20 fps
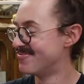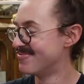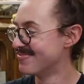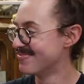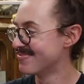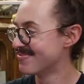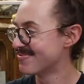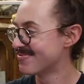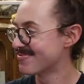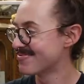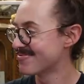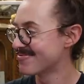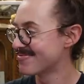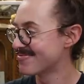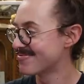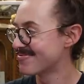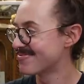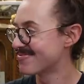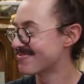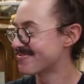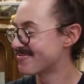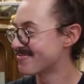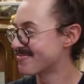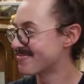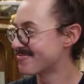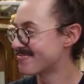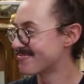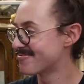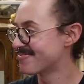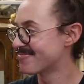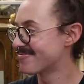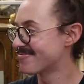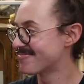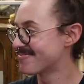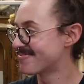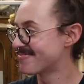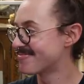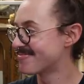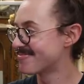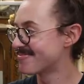
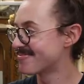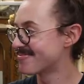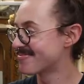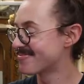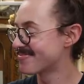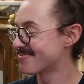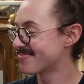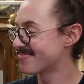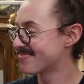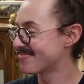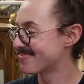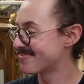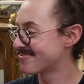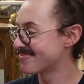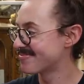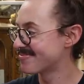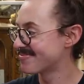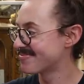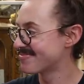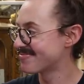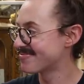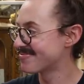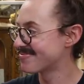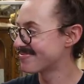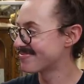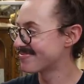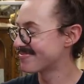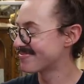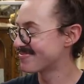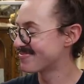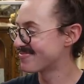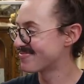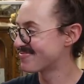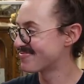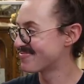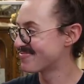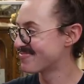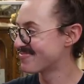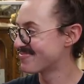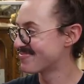
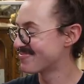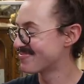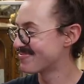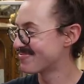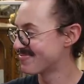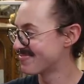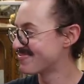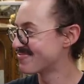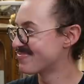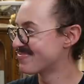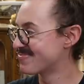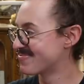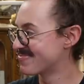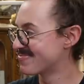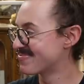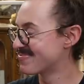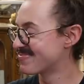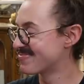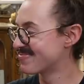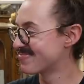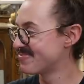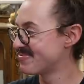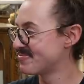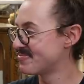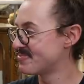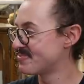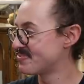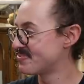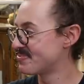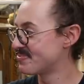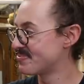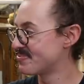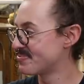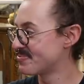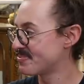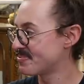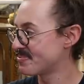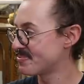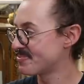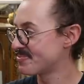
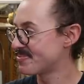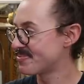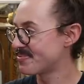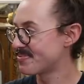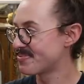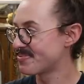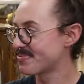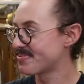No words are spoken by the person on screen.